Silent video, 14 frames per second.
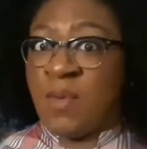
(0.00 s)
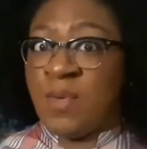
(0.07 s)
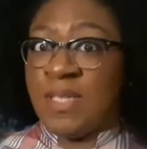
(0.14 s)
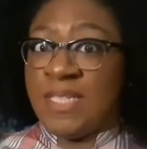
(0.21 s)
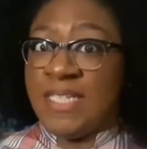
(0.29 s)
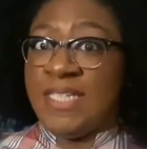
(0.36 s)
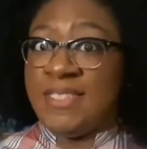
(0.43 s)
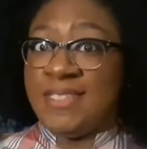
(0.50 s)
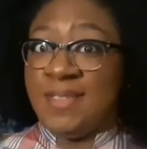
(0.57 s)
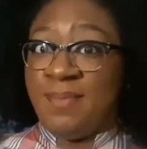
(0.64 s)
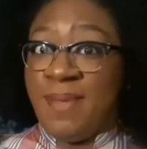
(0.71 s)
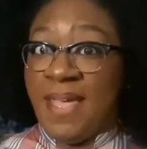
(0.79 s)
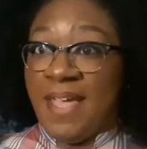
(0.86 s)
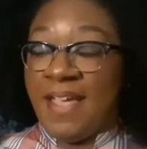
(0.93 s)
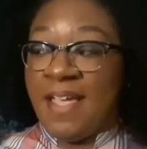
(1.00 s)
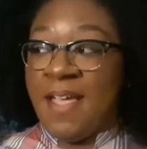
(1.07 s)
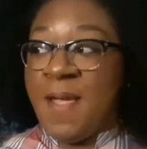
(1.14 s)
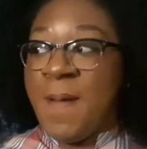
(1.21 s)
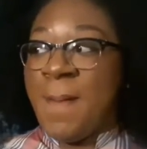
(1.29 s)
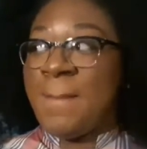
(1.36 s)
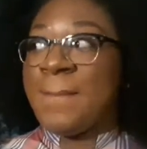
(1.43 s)
was like really easy to make.
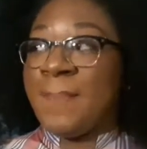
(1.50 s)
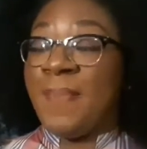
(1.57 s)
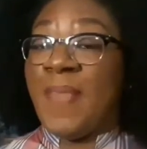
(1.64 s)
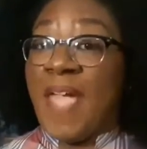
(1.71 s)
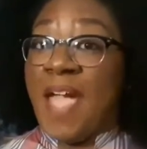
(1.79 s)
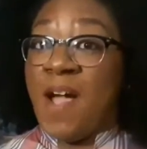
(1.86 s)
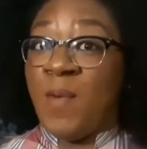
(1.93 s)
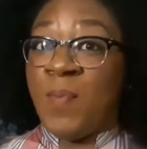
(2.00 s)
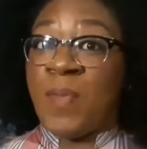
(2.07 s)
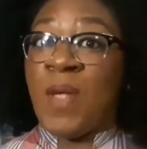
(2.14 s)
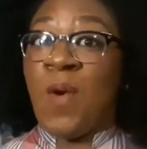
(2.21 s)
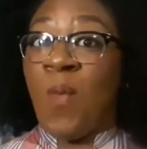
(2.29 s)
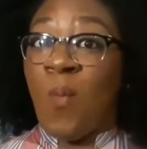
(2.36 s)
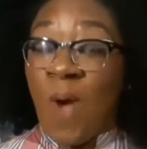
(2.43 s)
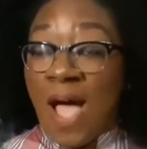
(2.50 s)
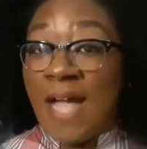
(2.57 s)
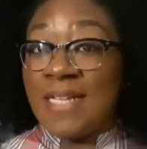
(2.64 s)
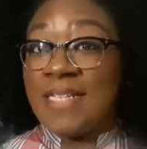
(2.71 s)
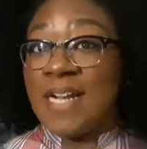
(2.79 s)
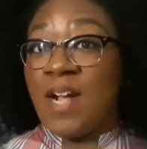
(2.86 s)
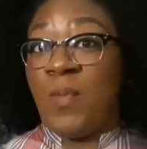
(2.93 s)
Now,
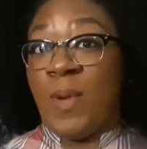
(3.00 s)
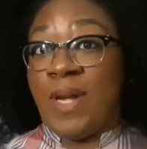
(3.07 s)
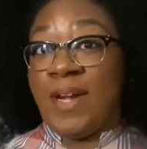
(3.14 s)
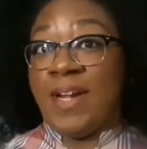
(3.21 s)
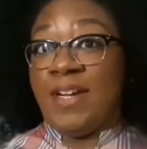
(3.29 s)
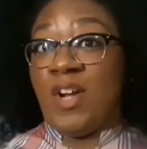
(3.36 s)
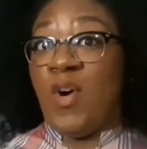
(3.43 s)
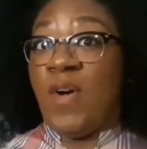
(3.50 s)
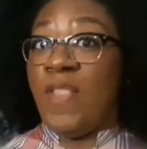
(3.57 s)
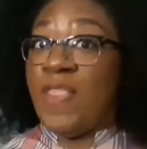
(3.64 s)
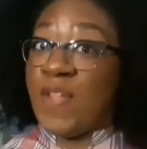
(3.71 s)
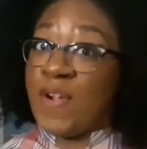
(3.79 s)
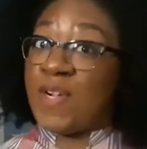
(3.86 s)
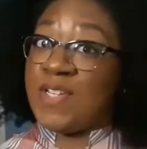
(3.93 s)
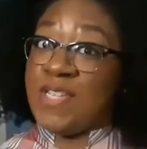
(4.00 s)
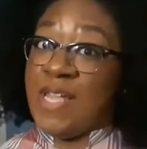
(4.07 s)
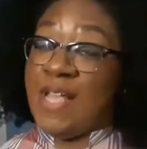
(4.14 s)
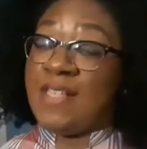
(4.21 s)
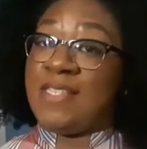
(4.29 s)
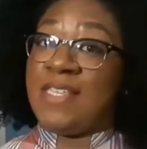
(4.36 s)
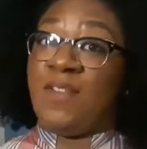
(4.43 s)
why did I wear it on
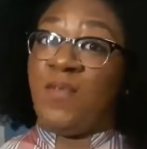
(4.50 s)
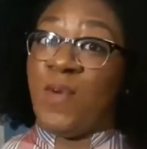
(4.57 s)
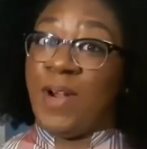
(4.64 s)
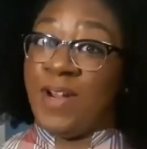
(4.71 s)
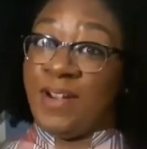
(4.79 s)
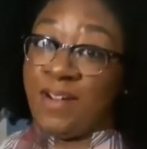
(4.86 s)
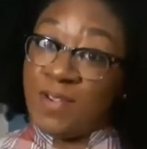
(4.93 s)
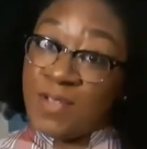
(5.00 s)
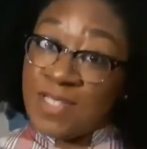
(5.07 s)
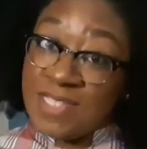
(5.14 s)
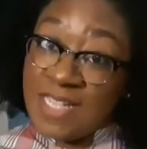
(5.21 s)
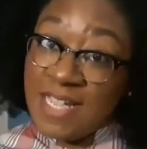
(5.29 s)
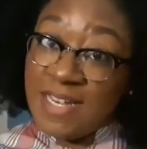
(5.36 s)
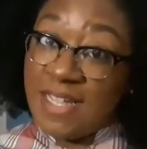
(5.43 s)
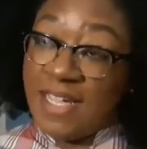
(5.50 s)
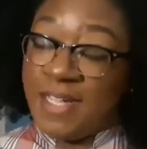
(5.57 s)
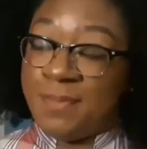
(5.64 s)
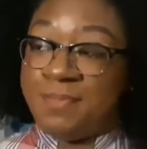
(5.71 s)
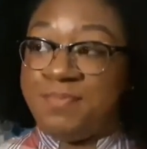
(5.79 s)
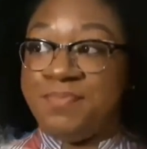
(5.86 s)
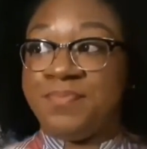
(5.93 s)
Thursday instead of wearing it on
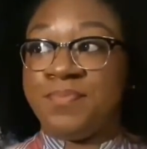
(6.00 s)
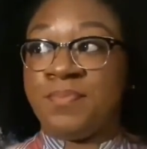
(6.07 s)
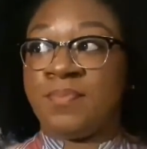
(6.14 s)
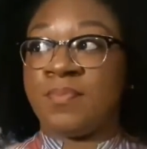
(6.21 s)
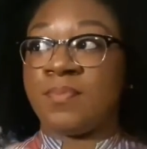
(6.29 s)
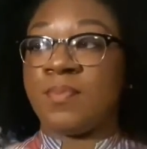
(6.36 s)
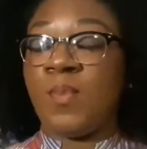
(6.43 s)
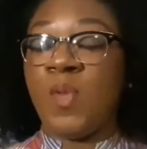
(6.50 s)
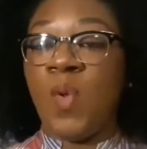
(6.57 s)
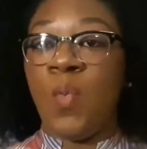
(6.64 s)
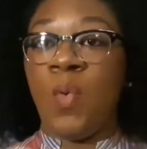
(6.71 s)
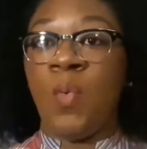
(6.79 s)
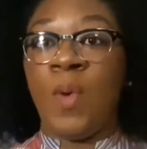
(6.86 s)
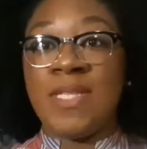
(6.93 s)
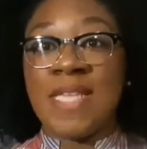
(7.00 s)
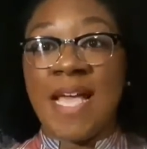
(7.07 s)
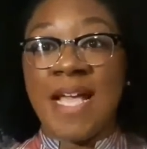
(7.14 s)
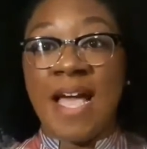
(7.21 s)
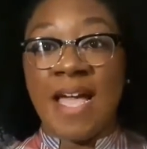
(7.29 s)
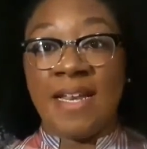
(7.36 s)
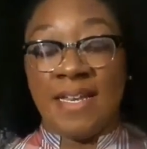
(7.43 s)
Sunday? Well, once
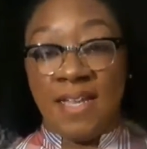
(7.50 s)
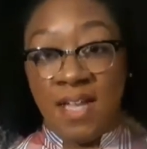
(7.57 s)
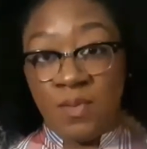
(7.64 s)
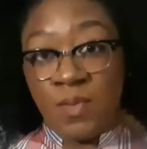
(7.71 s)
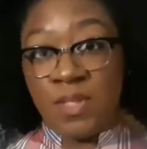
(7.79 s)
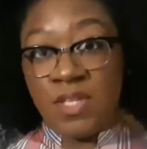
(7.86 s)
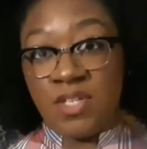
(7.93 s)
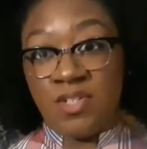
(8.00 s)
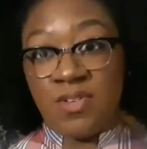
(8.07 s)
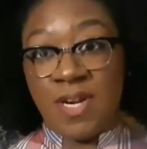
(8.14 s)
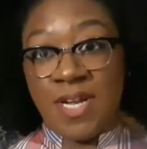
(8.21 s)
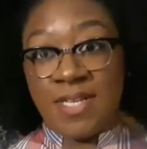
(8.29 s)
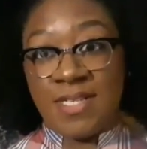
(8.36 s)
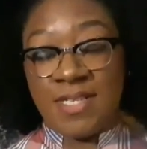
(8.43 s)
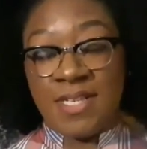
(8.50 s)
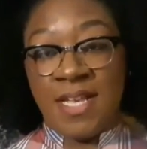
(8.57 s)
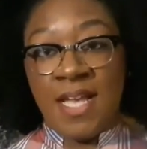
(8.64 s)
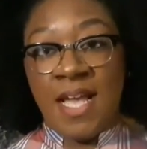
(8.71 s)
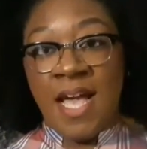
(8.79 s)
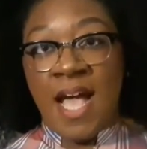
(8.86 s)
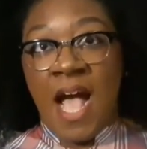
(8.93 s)
I got done with this dress,
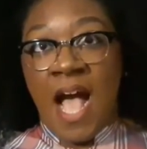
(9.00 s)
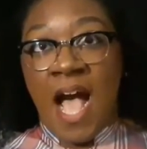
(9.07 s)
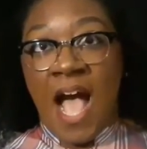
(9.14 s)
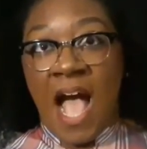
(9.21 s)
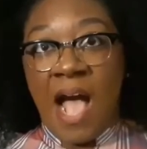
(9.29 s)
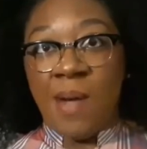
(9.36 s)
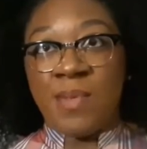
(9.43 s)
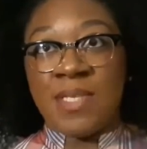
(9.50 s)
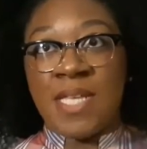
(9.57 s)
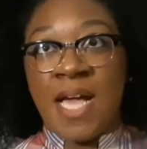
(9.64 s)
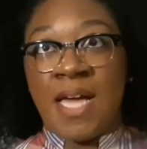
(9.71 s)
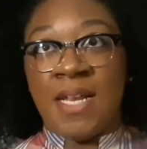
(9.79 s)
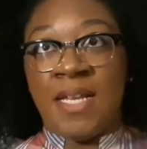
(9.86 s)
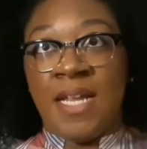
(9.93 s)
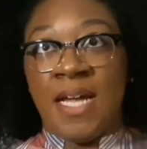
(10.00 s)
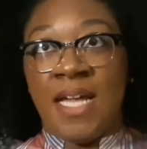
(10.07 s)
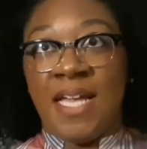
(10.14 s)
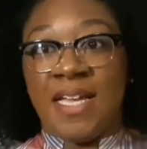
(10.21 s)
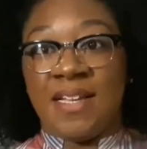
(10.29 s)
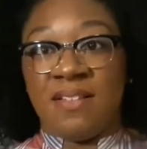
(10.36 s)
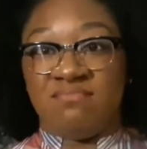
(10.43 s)
I was kind of
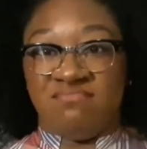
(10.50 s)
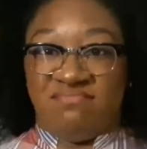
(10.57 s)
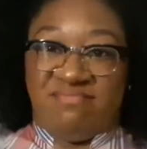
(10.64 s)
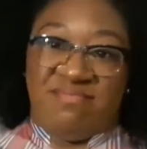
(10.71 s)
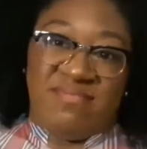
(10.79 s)
like,